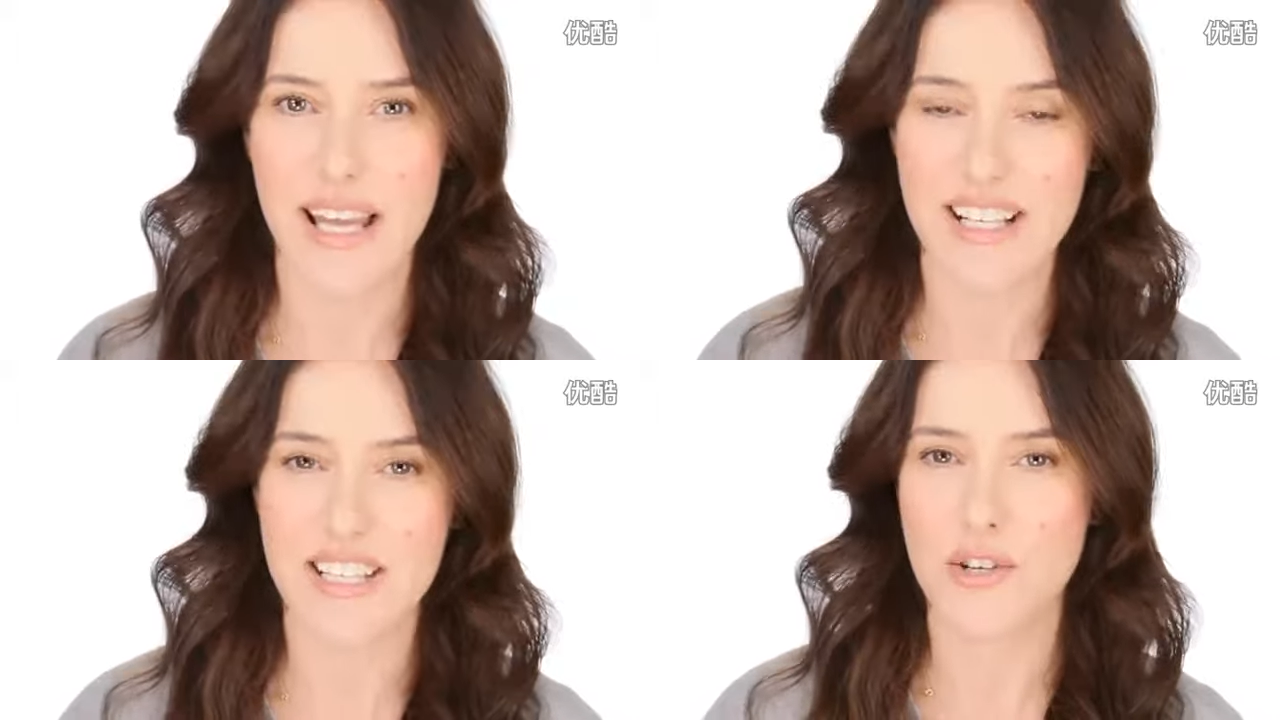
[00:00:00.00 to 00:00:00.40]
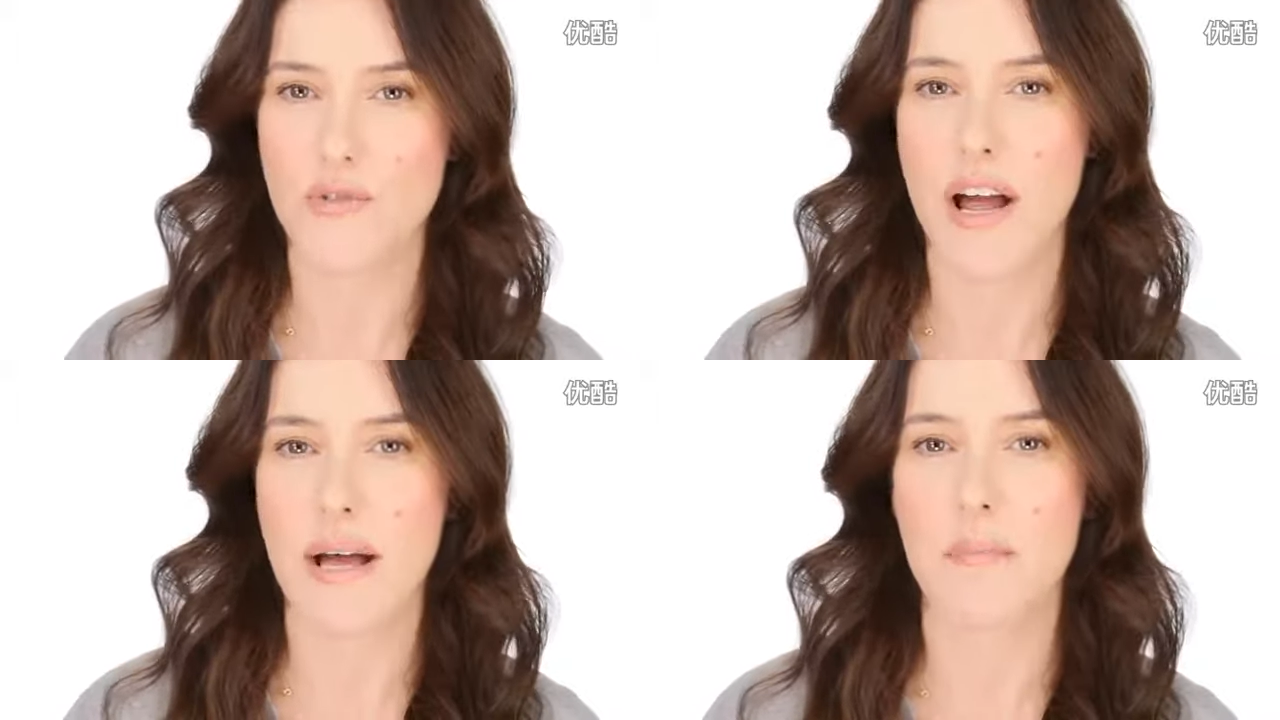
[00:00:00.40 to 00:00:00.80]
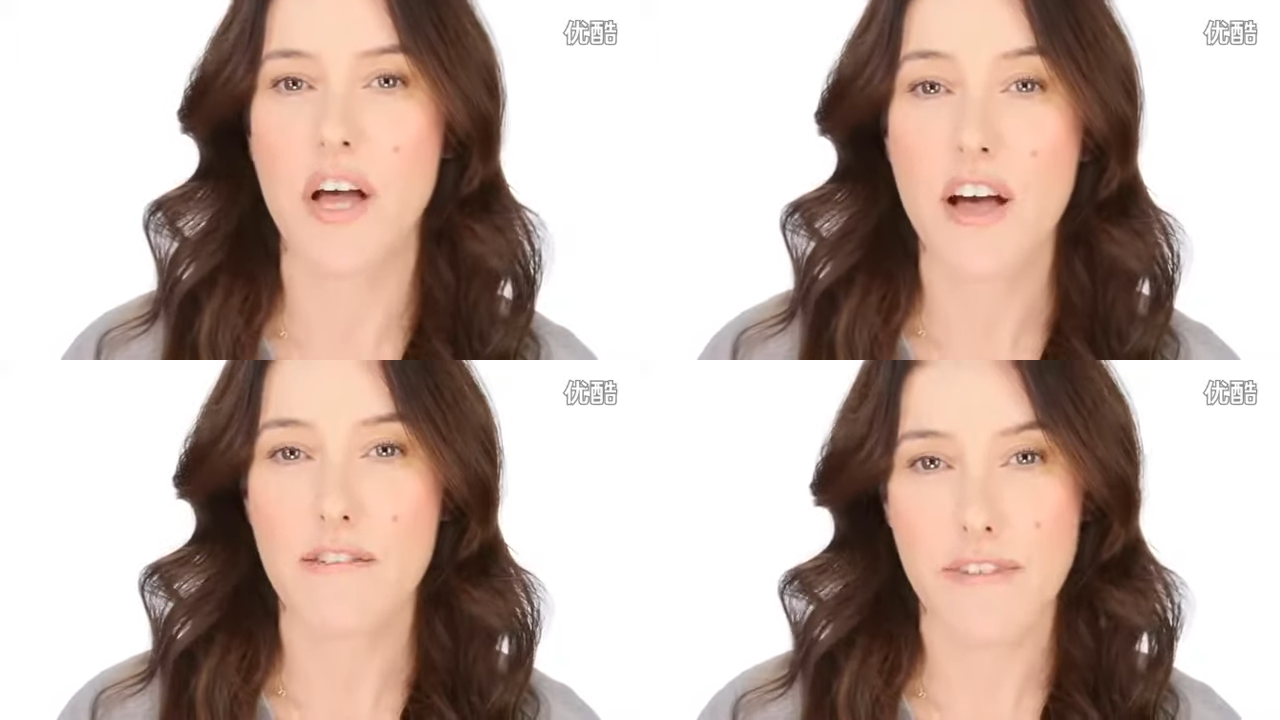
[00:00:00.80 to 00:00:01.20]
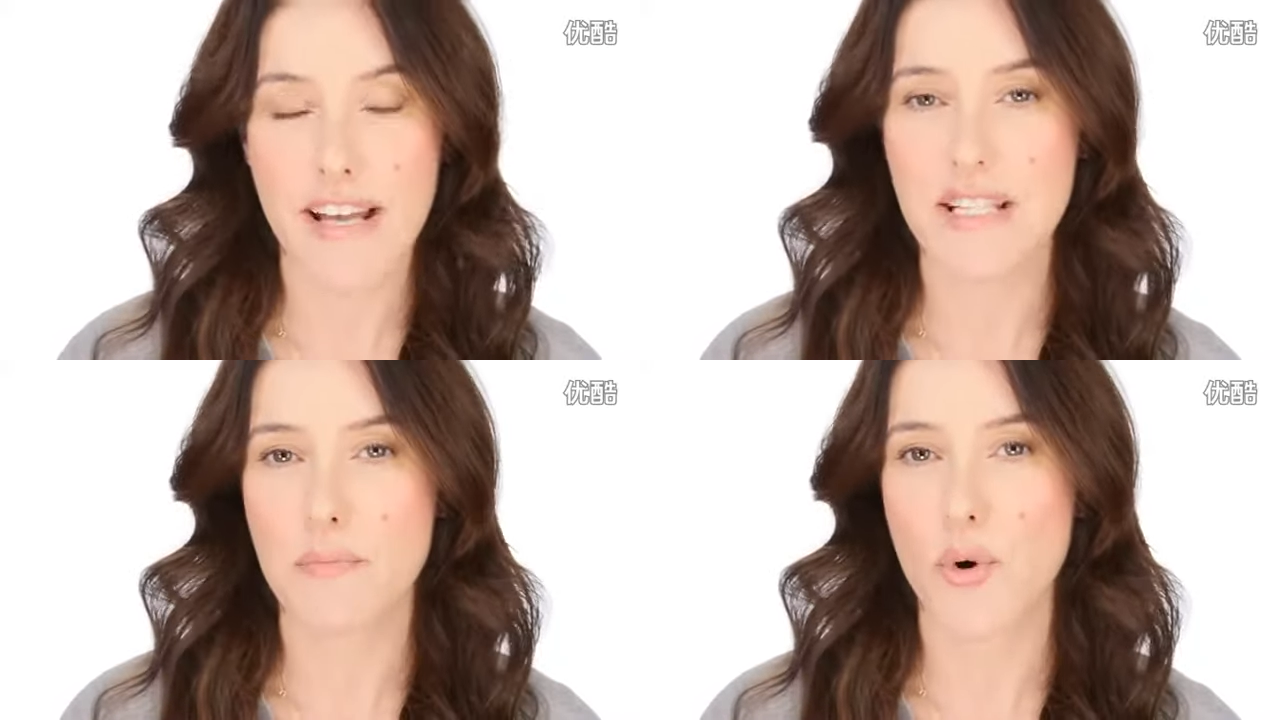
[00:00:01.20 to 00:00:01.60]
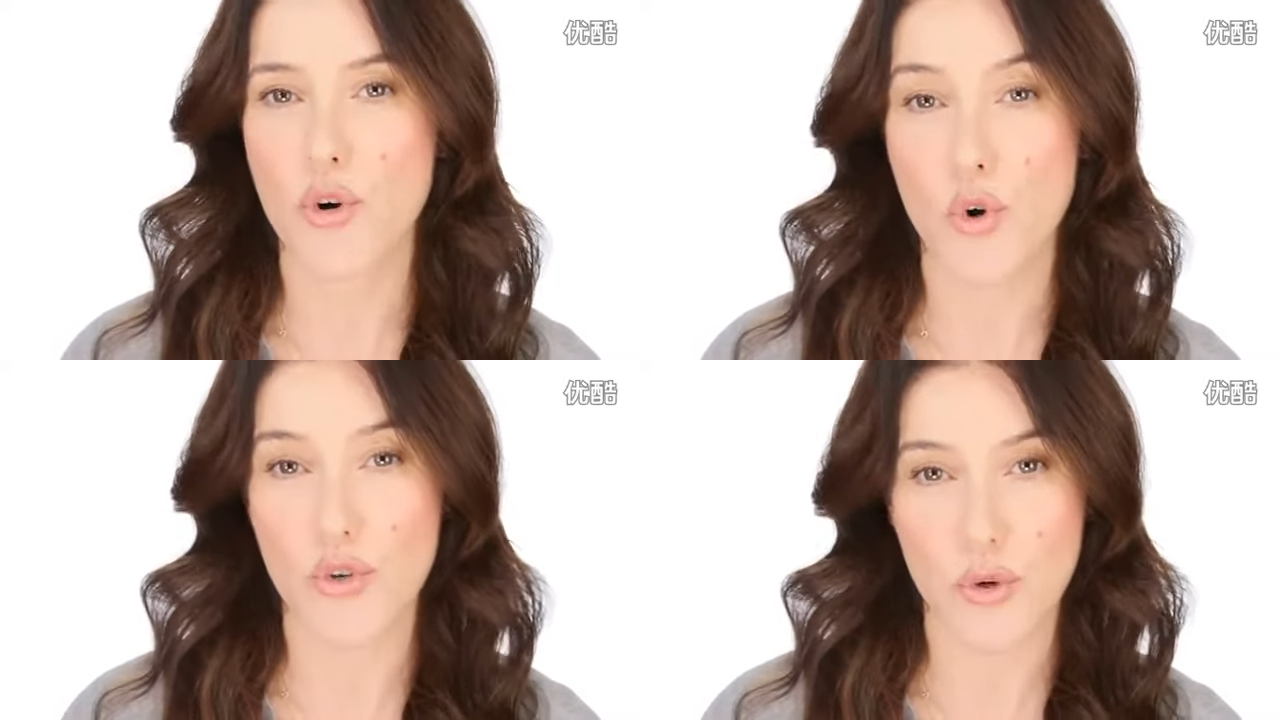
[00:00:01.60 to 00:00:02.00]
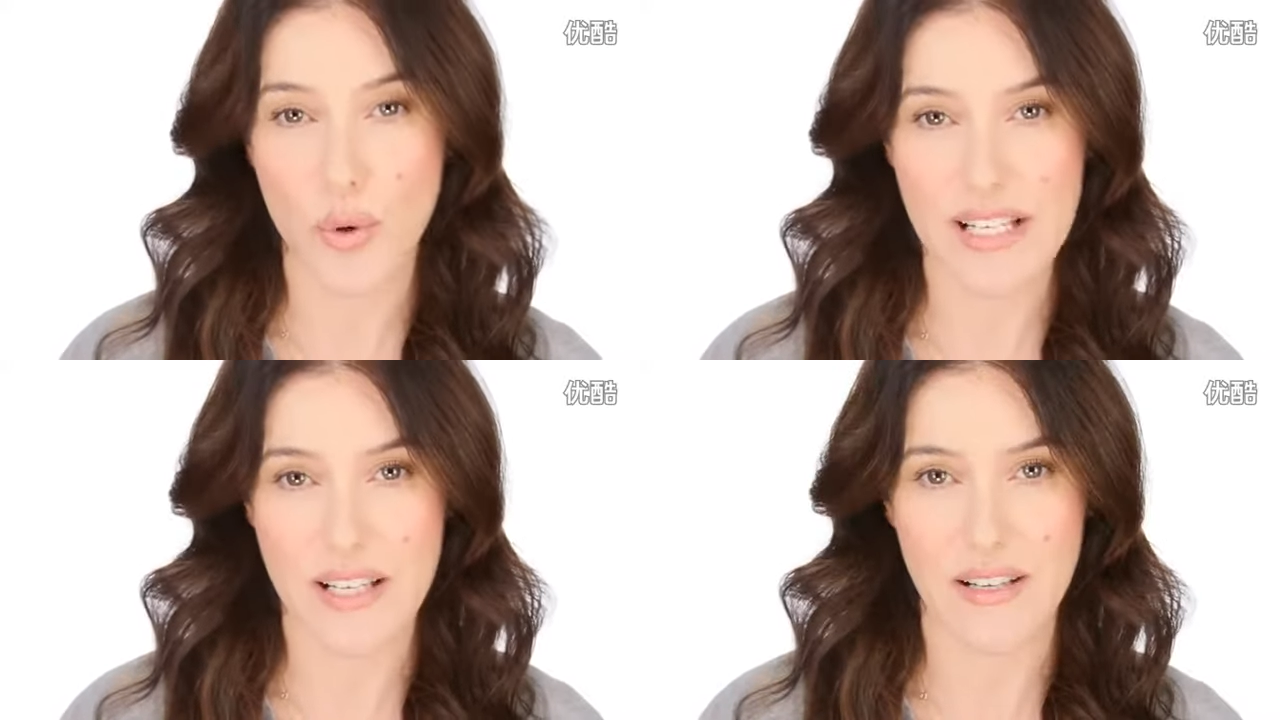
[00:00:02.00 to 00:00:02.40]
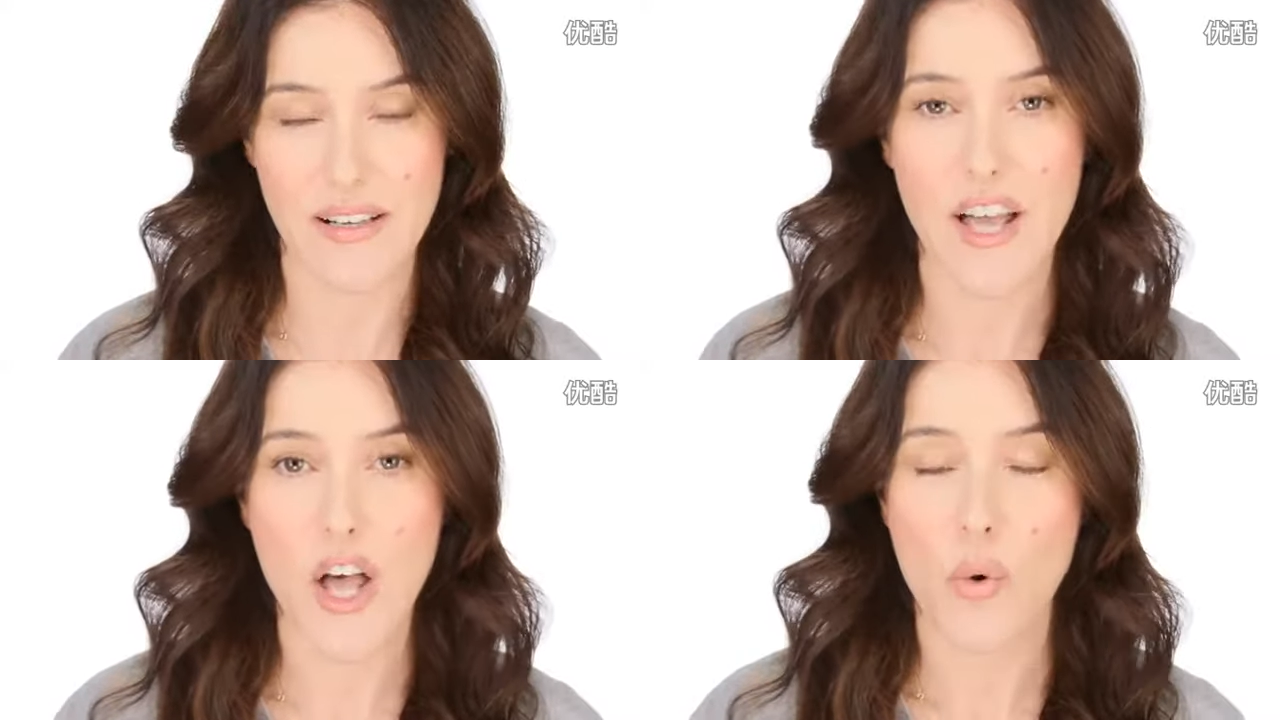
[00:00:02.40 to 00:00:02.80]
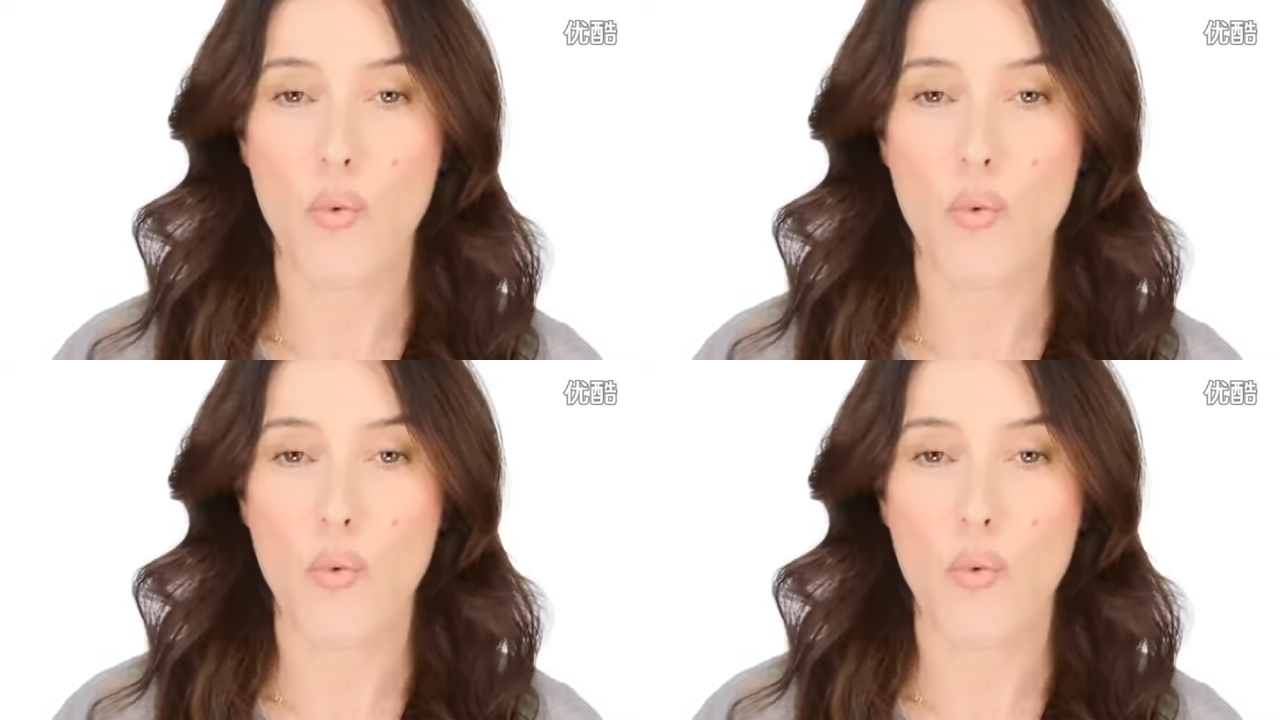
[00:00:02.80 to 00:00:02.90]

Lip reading: Instagram, Facebook or Twitter